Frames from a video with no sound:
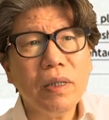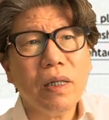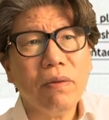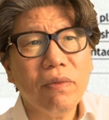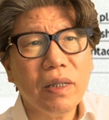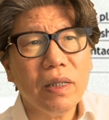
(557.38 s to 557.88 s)

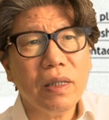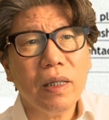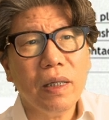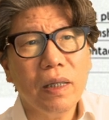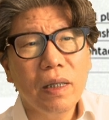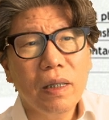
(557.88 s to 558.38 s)
to first
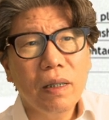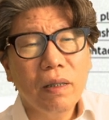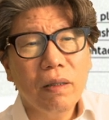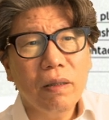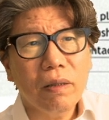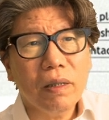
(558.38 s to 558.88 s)
analyze the
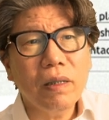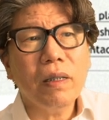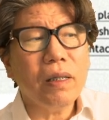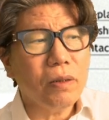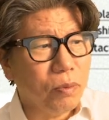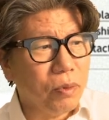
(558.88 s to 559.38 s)
symptoms.
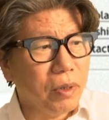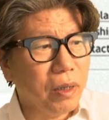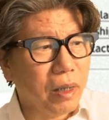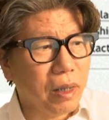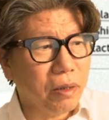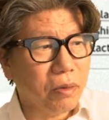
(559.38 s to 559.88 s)
It is a
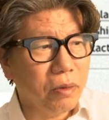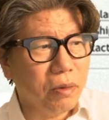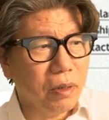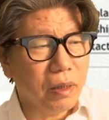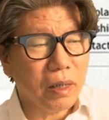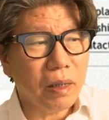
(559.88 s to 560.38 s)
simple
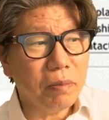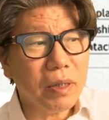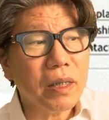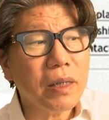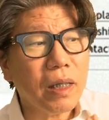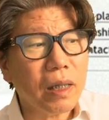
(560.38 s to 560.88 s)
prescription
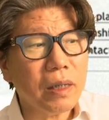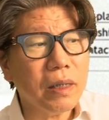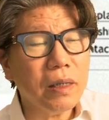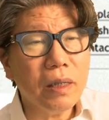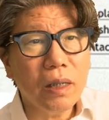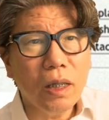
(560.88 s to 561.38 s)

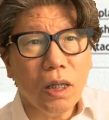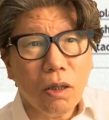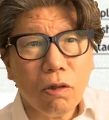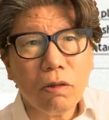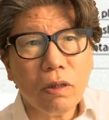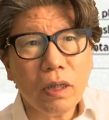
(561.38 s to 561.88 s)
aimed at
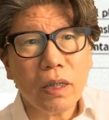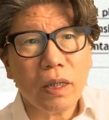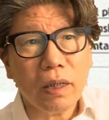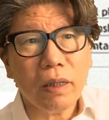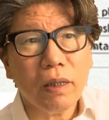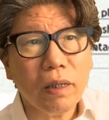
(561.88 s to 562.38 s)
alleviating the
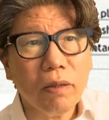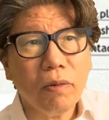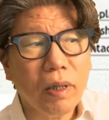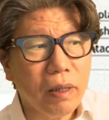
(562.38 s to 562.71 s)
symptoms.